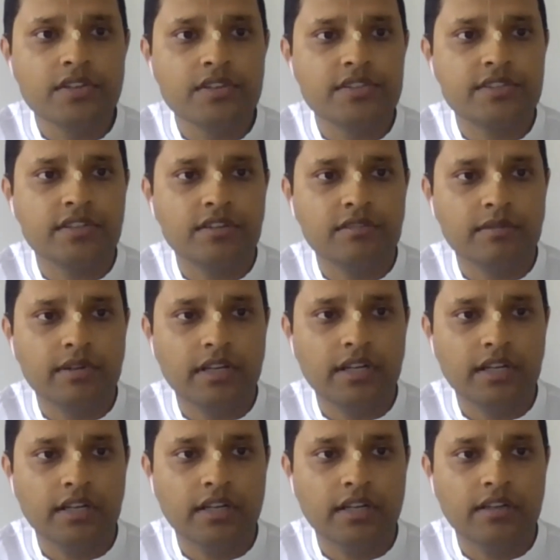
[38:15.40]

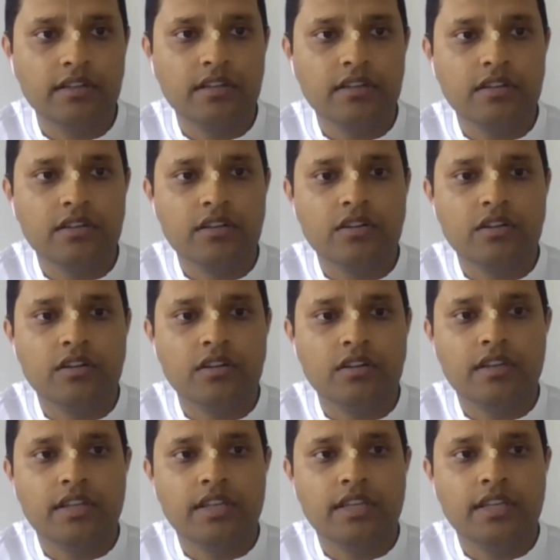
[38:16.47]
So
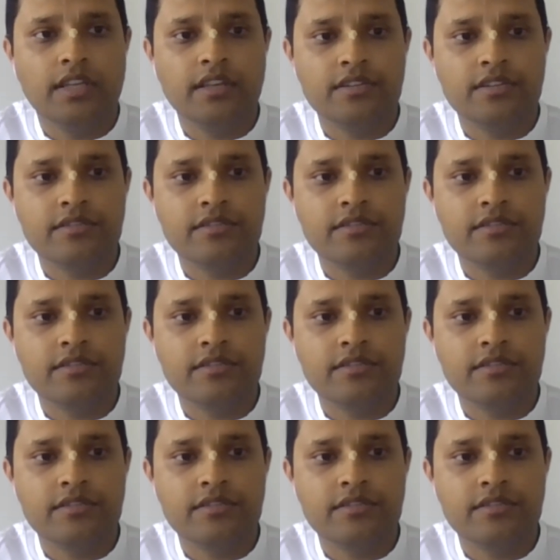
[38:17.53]
here